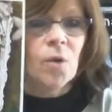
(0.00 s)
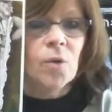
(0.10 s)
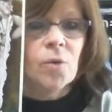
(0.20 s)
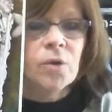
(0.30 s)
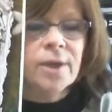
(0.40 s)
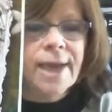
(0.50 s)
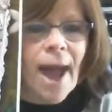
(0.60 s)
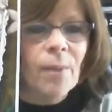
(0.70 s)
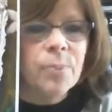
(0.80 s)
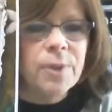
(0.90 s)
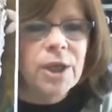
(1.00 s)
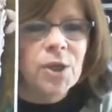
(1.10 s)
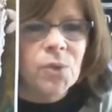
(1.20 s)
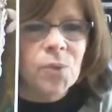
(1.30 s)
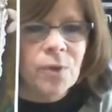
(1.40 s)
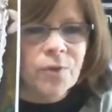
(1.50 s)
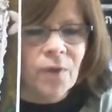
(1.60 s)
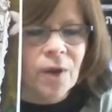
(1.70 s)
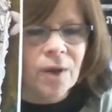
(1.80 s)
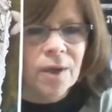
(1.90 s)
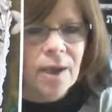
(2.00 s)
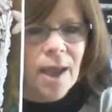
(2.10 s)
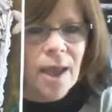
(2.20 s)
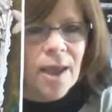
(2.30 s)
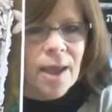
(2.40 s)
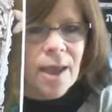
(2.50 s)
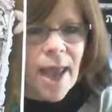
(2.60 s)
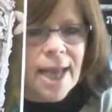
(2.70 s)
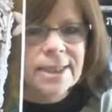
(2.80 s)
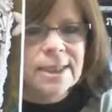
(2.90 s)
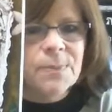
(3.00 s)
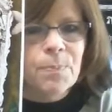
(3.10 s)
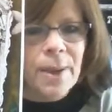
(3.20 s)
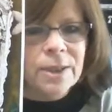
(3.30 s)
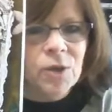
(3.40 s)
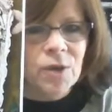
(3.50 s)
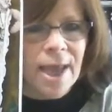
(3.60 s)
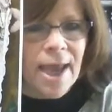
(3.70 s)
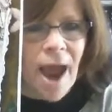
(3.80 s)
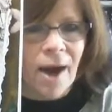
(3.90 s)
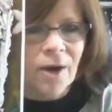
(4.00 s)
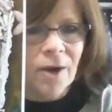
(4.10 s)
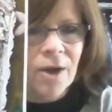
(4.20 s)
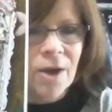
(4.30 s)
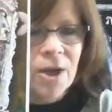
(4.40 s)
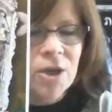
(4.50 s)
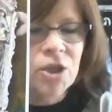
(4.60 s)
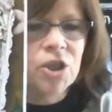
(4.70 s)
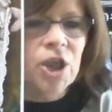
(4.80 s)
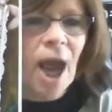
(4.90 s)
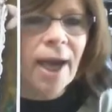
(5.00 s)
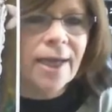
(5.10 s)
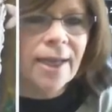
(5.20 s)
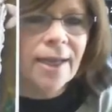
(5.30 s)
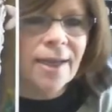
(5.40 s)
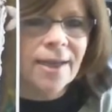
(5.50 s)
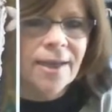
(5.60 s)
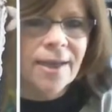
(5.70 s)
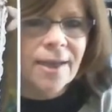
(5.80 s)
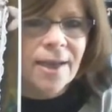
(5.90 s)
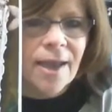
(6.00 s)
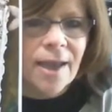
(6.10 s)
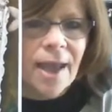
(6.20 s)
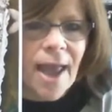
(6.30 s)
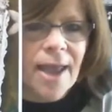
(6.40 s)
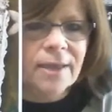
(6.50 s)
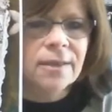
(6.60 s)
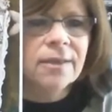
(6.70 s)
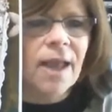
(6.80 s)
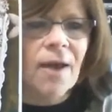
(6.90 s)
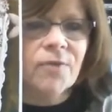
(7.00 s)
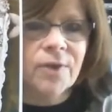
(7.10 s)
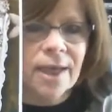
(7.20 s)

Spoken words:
Look how beautiful and special they are, shiny and lovely.